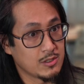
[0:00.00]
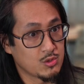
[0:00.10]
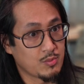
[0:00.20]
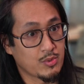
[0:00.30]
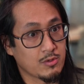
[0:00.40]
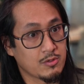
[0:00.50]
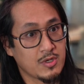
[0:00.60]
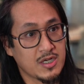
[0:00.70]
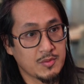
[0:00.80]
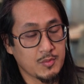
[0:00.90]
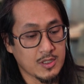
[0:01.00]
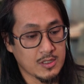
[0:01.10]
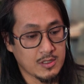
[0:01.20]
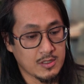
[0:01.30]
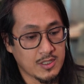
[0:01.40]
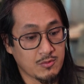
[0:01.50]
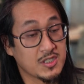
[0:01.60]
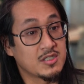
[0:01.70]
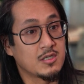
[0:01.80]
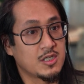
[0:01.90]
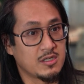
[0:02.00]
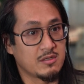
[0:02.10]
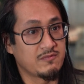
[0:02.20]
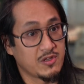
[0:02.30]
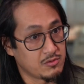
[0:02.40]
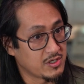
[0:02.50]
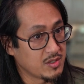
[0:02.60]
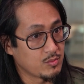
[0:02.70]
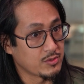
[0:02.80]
into a program that was teaching video game